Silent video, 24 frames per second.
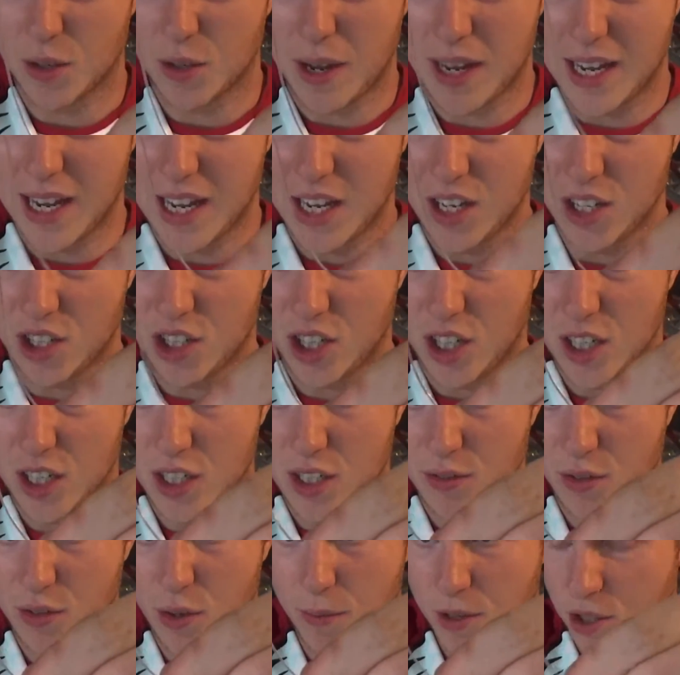8
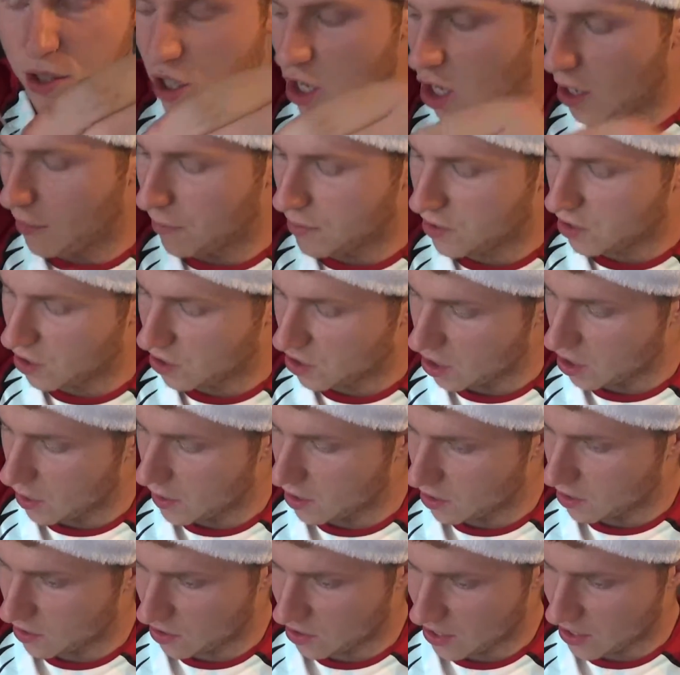inches from the tops, just so it
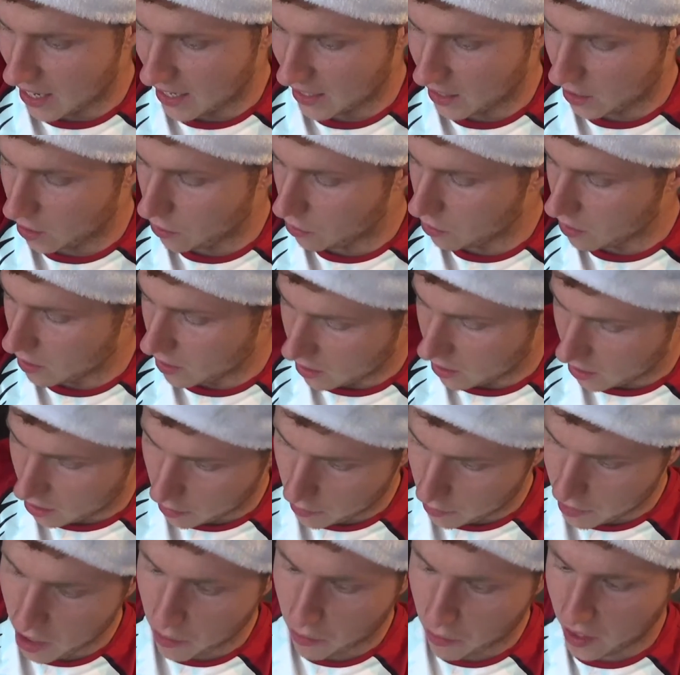doesn't tangle.
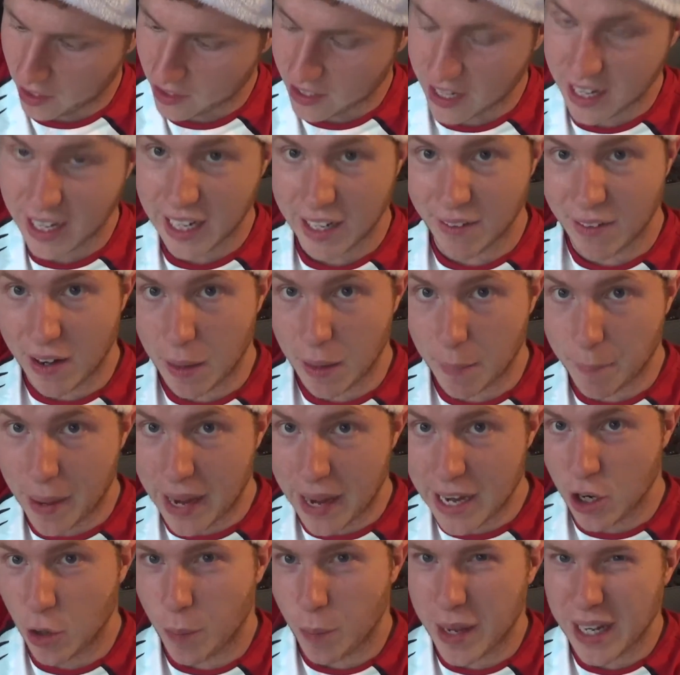We don't want it tangling around the
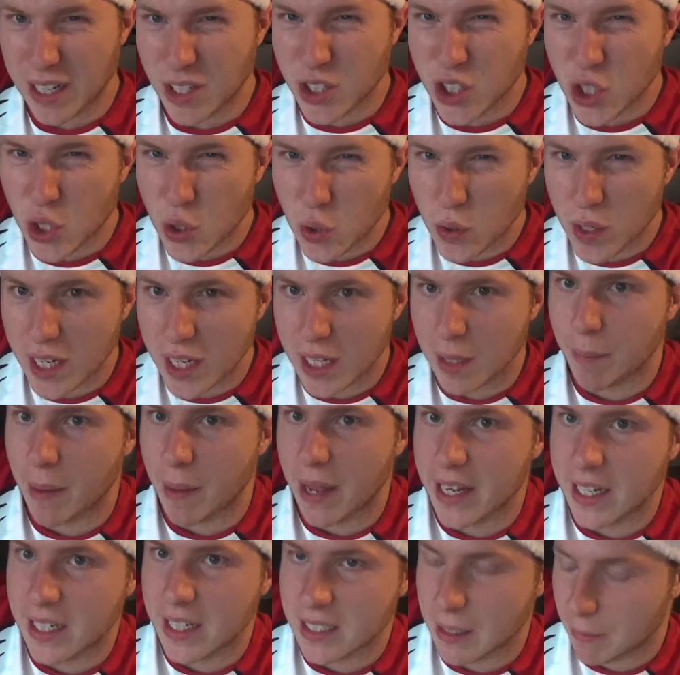bait or being too near the bait because it